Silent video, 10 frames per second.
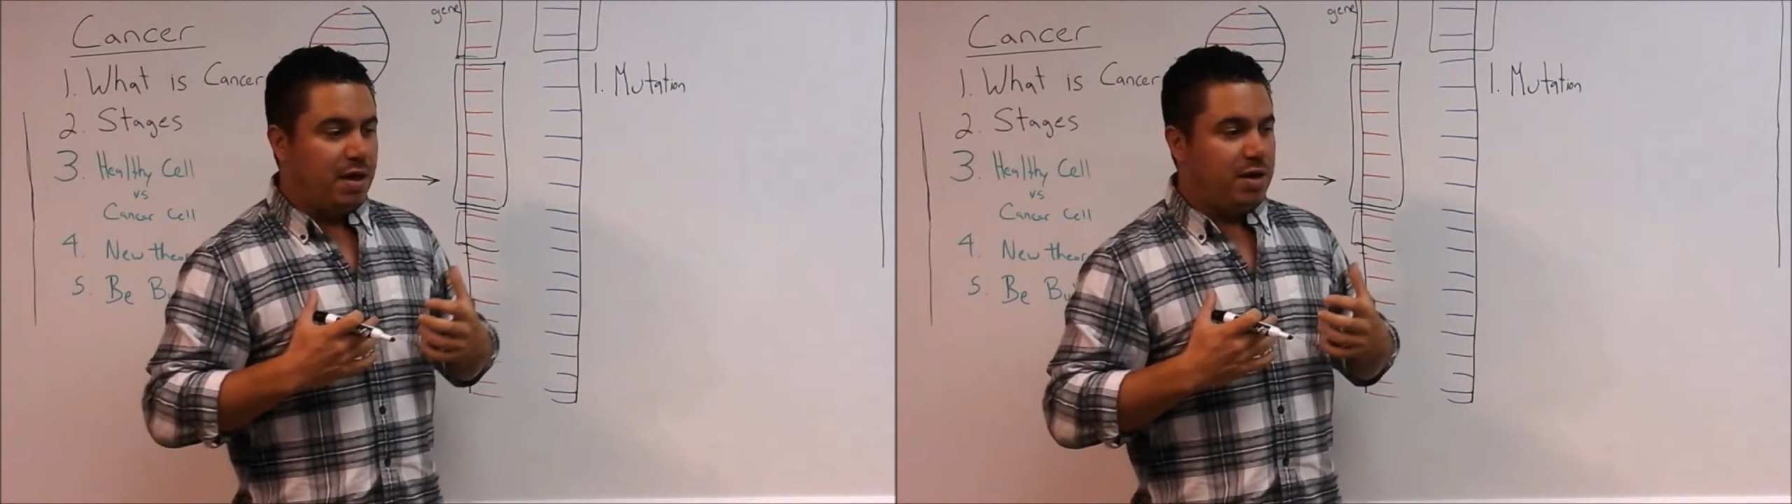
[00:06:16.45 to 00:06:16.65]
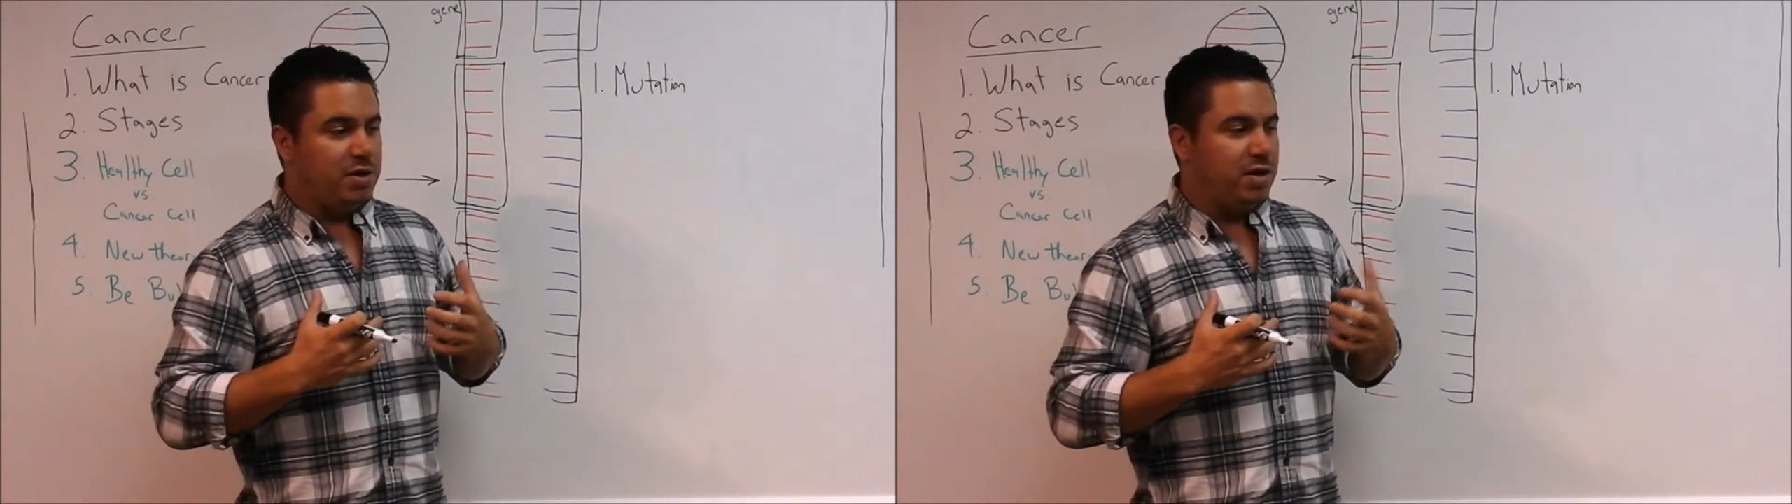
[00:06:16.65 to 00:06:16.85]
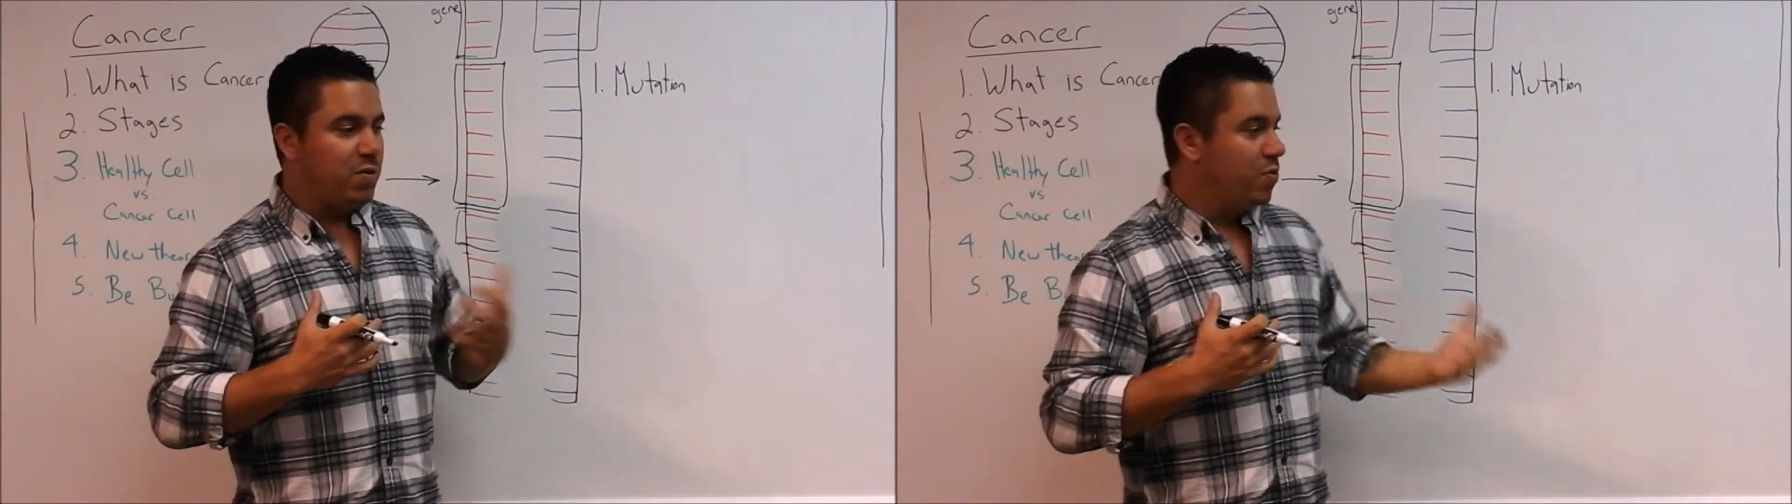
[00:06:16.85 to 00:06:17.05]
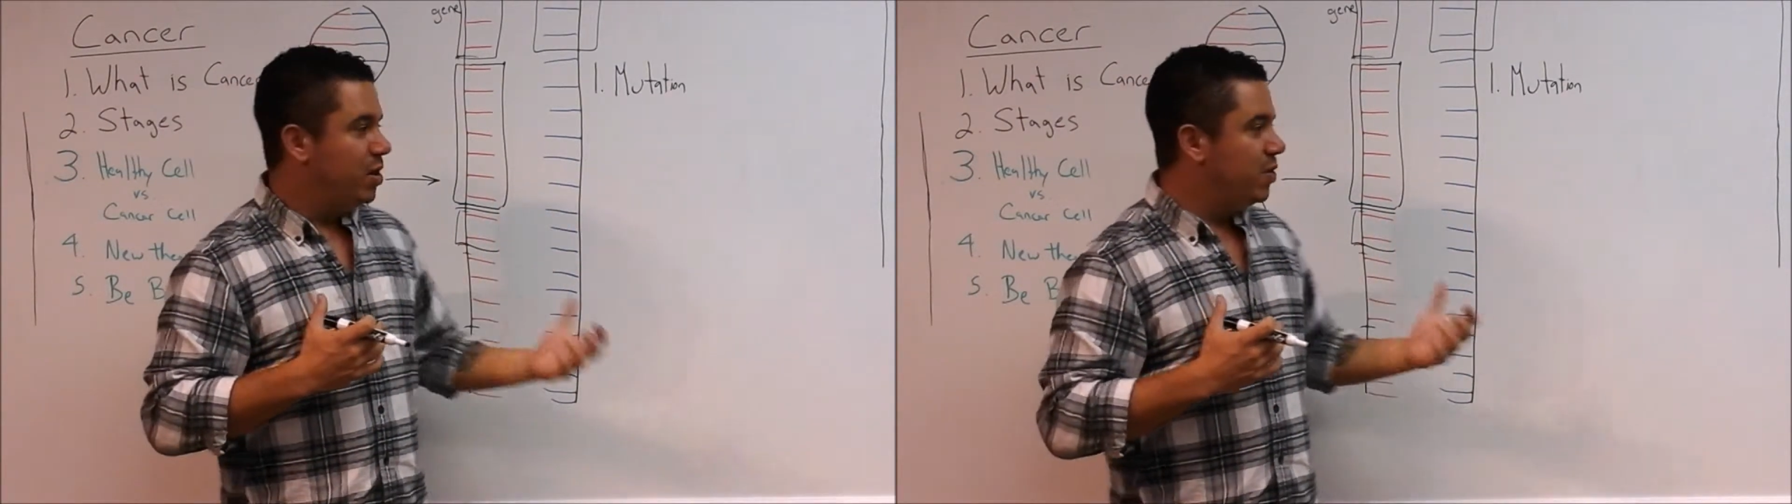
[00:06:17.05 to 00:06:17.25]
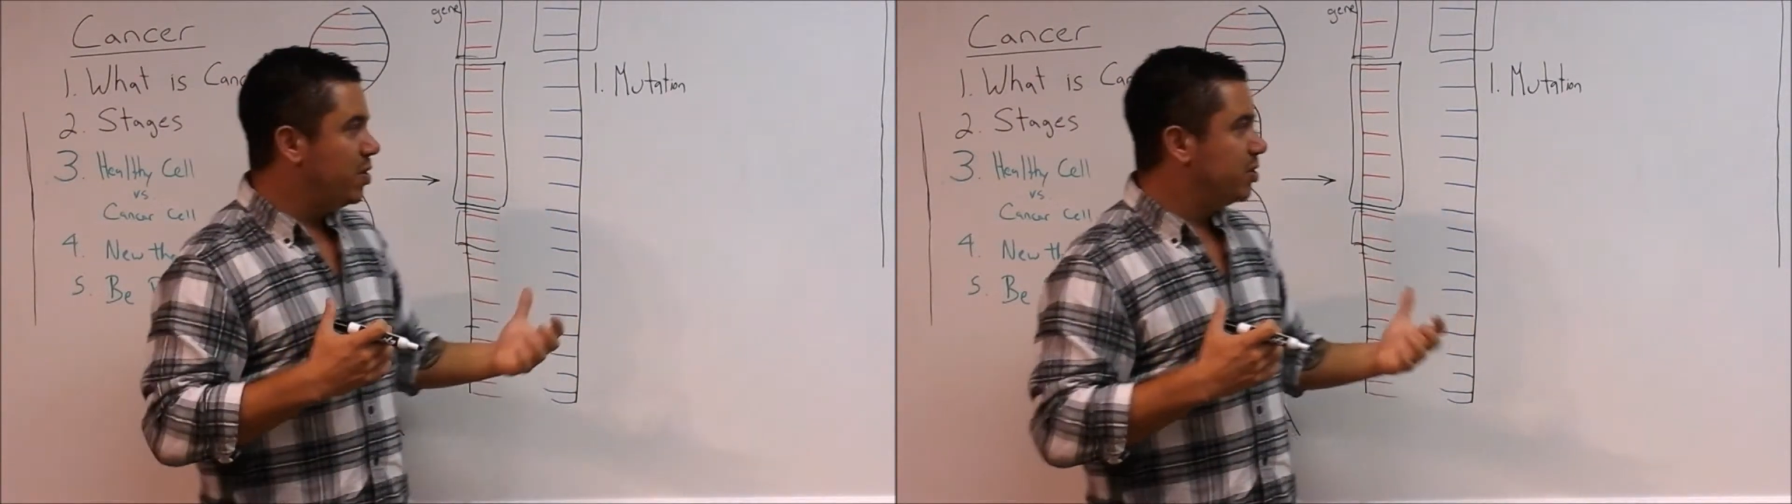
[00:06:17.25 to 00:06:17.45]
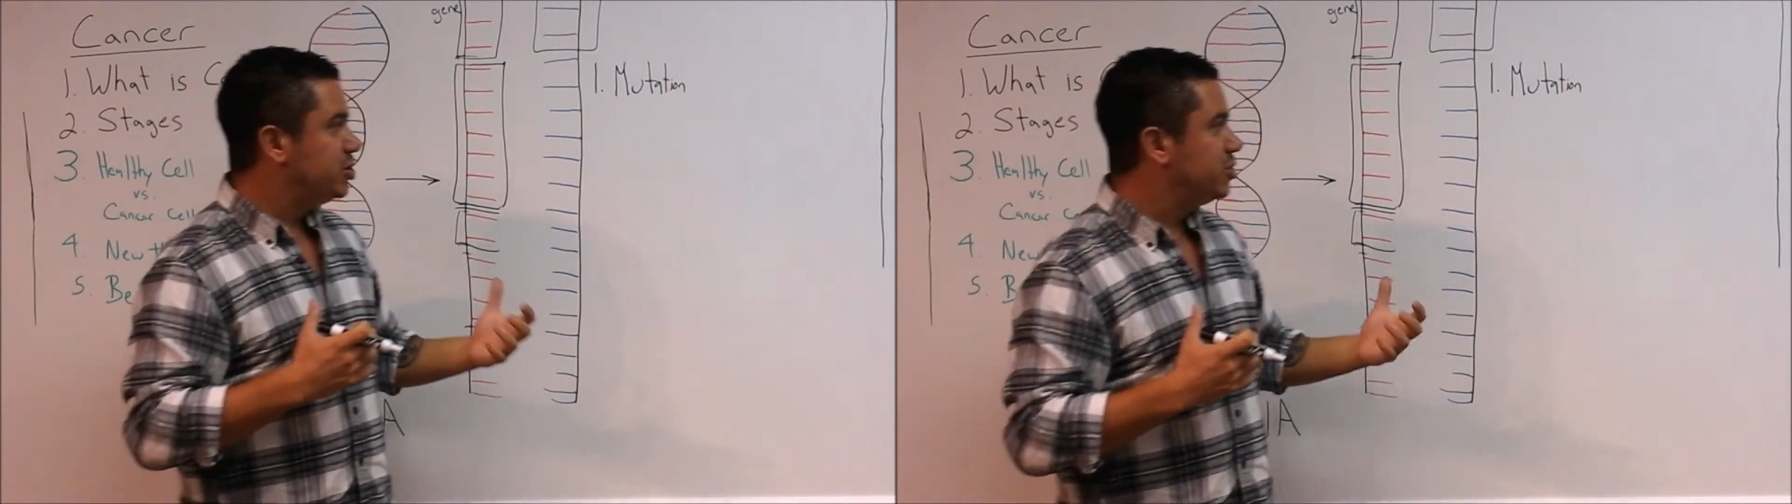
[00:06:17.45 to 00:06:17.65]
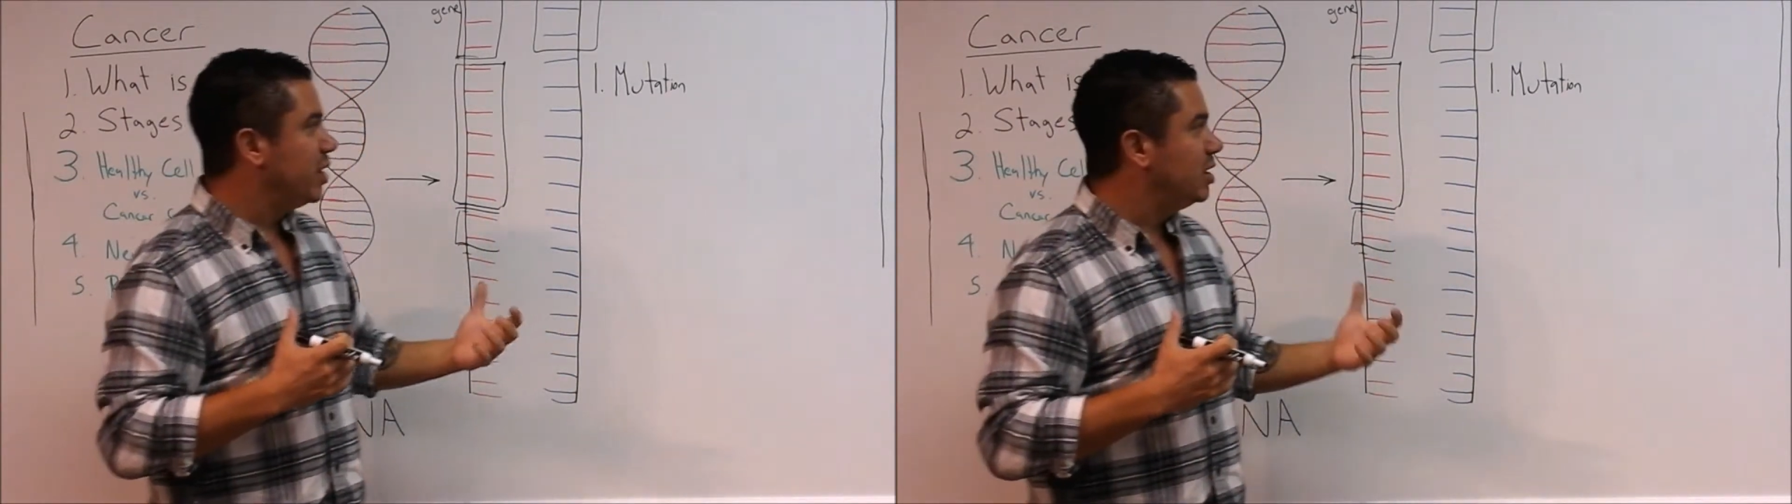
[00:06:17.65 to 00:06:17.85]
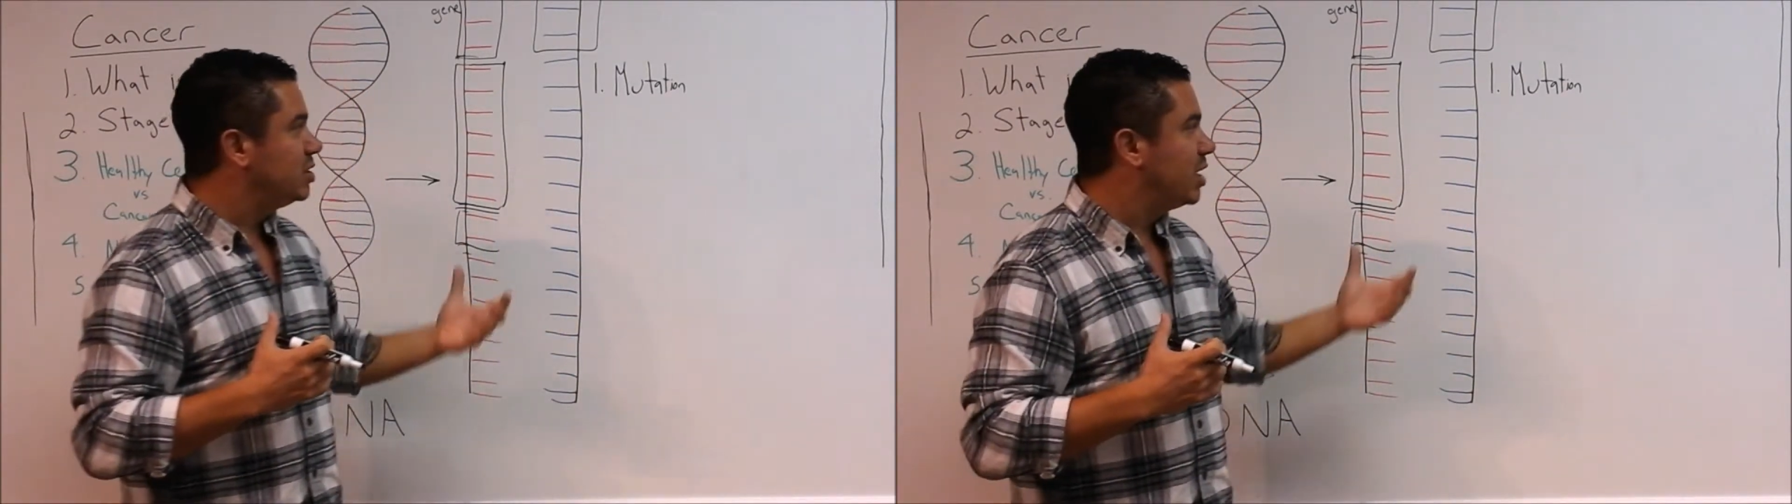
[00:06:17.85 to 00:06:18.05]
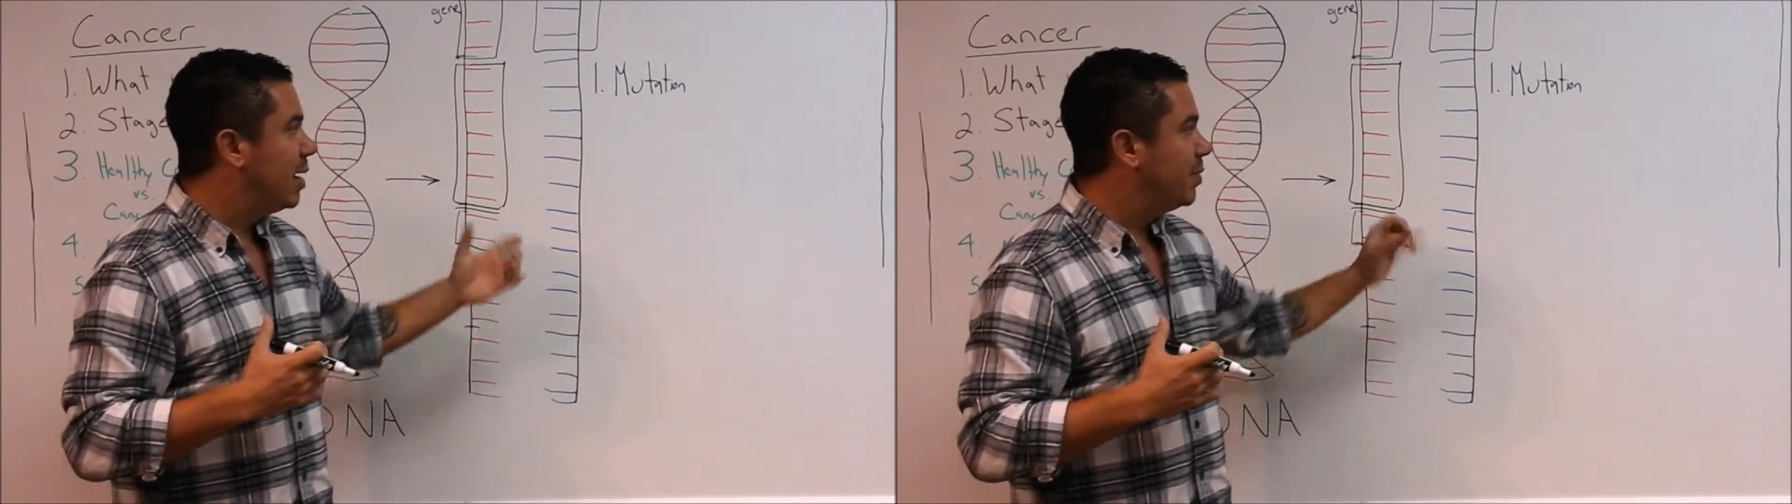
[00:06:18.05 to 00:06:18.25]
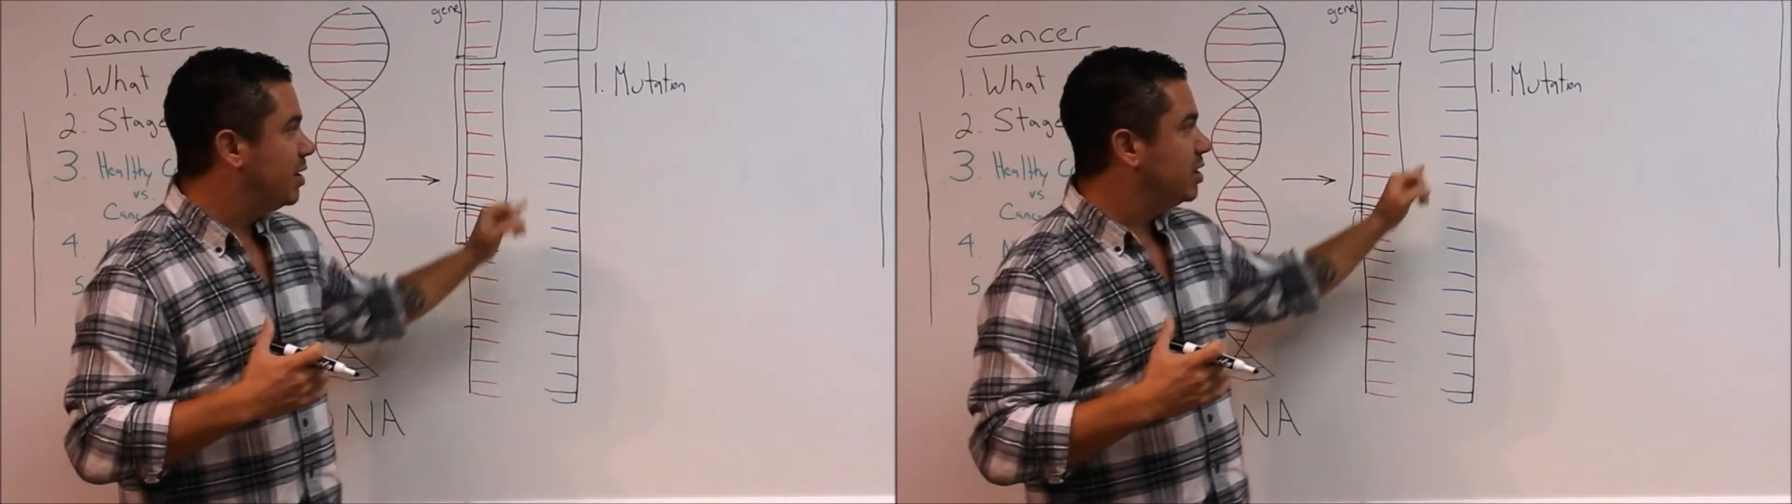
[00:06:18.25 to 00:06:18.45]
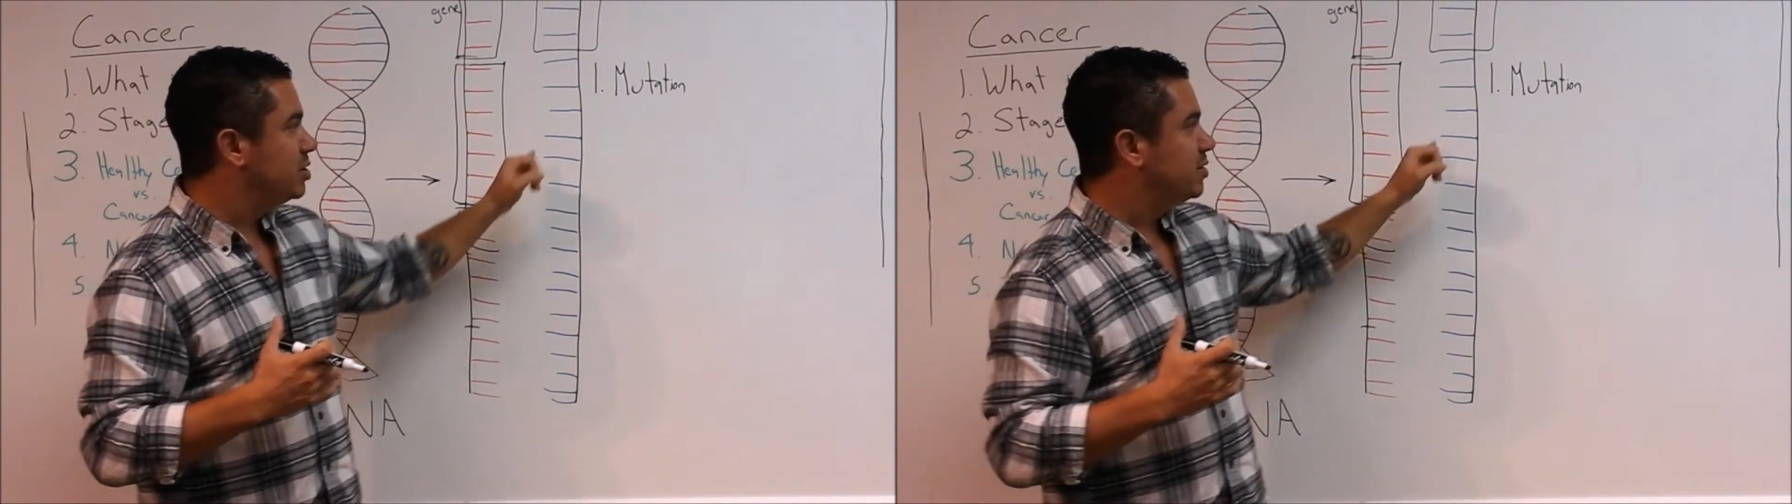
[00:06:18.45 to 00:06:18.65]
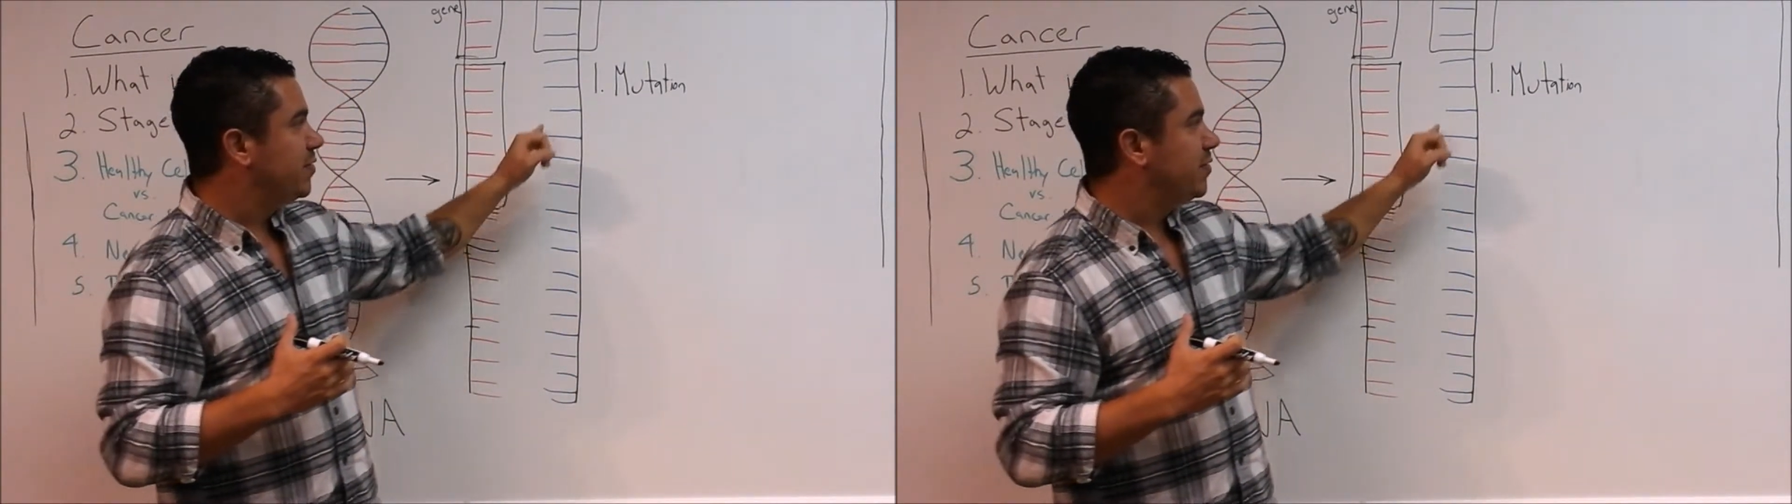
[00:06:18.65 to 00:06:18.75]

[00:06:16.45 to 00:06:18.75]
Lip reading: and you get really, really strange combinations